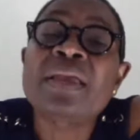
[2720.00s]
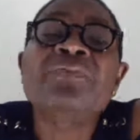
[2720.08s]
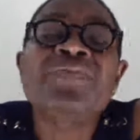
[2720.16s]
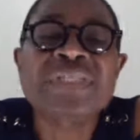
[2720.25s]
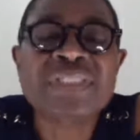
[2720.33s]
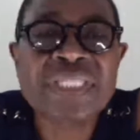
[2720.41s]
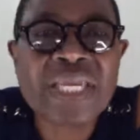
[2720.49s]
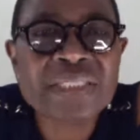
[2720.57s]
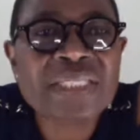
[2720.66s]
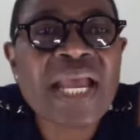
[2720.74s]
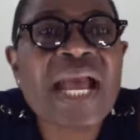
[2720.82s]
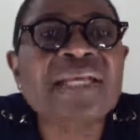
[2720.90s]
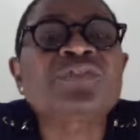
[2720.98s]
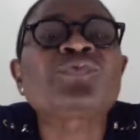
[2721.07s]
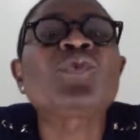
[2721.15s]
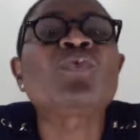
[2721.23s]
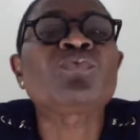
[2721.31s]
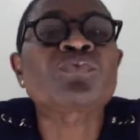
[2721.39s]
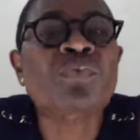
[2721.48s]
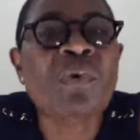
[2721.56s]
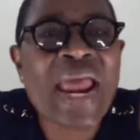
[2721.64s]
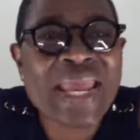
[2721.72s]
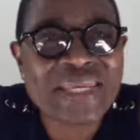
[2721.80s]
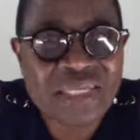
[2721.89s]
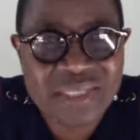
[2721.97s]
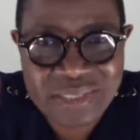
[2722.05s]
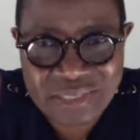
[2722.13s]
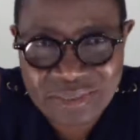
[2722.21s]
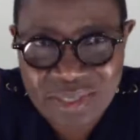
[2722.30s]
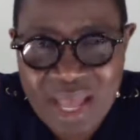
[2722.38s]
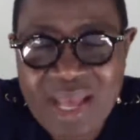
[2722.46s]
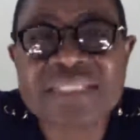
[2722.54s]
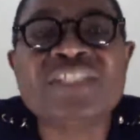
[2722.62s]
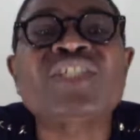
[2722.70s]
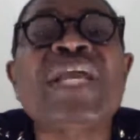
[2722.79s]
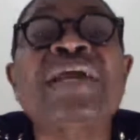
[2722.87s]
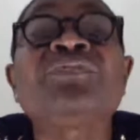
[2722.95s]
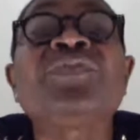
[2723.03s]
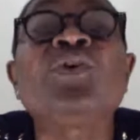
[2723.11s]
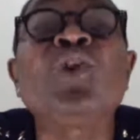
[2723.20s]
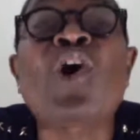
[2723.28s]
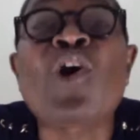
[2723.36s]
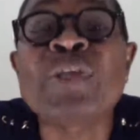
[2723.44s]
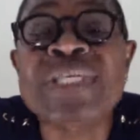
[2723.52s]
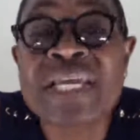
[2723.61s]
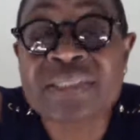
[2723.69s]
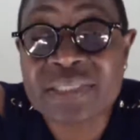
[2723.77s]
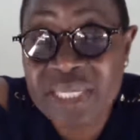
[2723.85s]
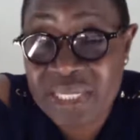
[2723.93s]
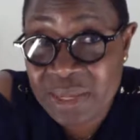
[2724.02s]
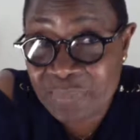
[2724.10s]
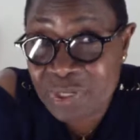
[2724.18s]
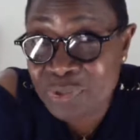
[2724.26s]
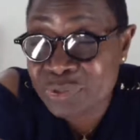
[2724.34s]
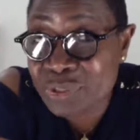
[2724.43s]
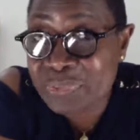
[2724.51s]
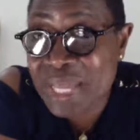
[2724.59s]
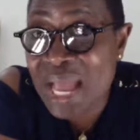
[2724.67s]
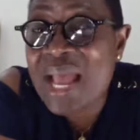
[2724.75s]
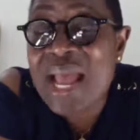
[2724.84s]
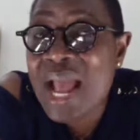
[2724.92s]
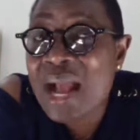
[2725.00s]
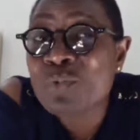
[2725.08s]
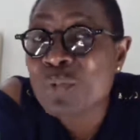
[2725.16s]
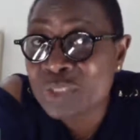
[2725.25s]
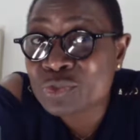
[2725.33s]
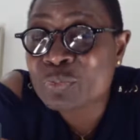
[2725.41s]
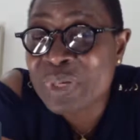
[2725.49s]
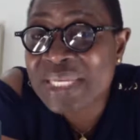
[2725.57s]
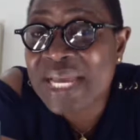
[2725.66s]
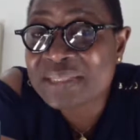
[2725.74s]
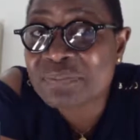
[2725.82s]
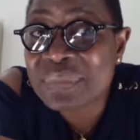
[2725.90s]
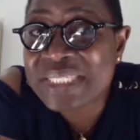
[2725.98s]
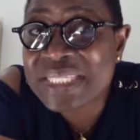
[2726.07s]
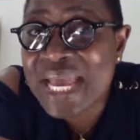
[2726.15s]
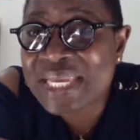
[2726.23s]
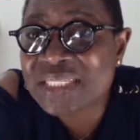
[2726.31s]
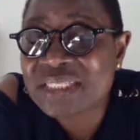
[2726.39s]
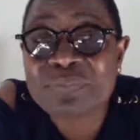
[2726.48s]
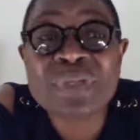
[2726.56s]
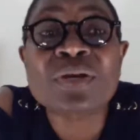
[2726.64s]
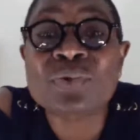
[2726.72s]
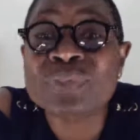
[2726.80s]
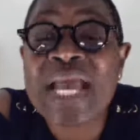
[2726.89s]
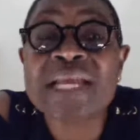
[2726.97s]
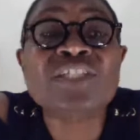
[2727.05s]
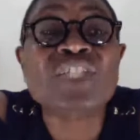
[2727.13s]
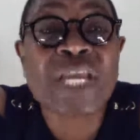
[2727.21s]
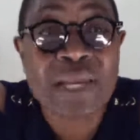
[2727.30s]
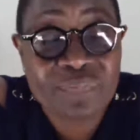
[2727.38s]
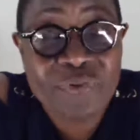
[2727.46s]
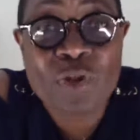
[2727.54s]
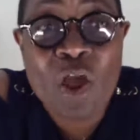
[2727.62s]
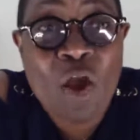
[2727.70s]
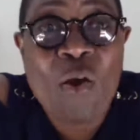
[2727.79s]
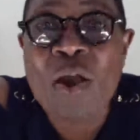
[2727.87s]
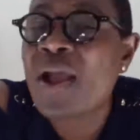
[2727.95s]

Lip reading: The state has the right. I checked the law yesterday. Because of that, I went to bed at midnight because I checked the law.